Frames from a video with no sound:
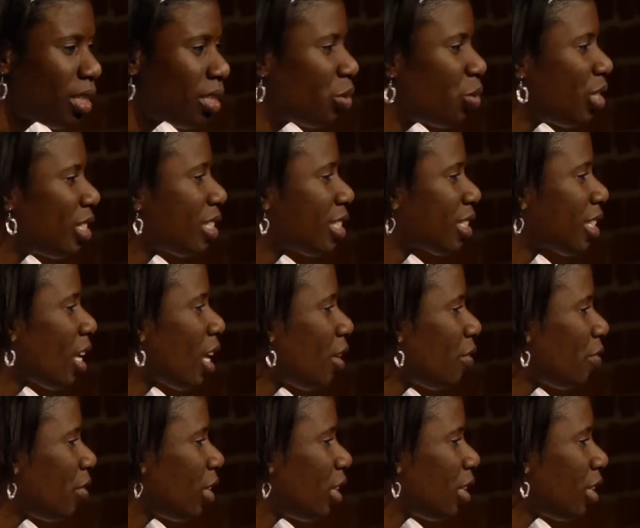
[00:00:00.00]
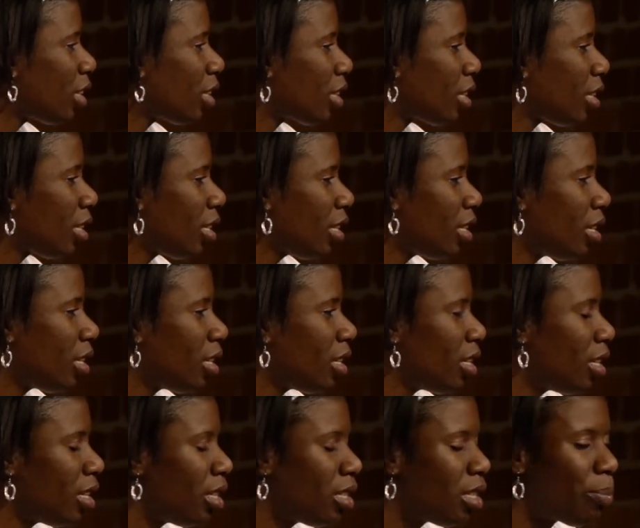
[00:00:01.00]
to discover
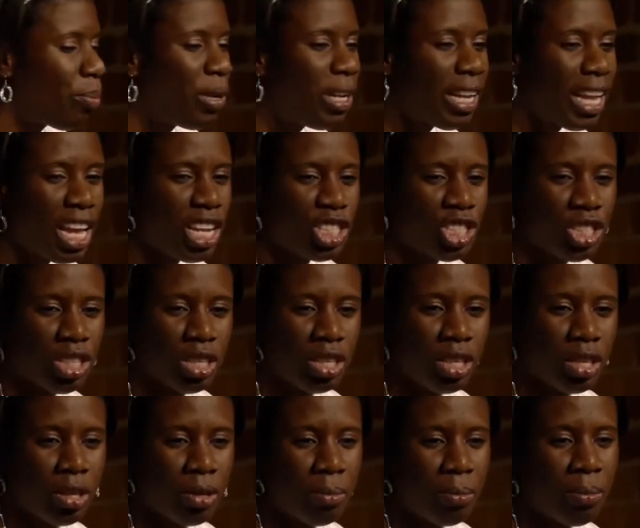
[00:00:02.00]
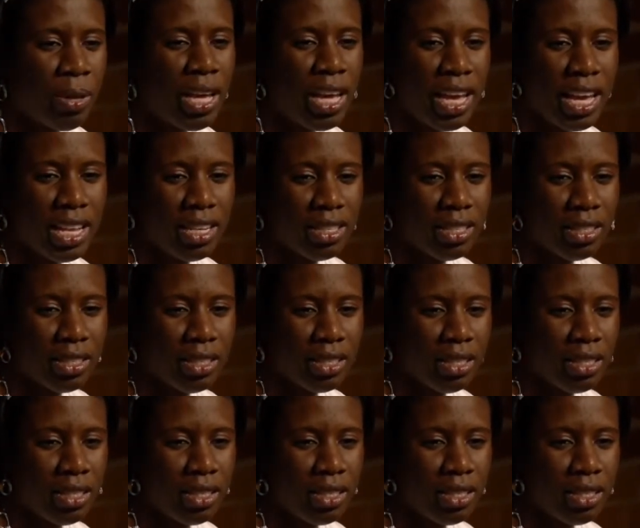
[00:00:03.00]
the pleasure, pain,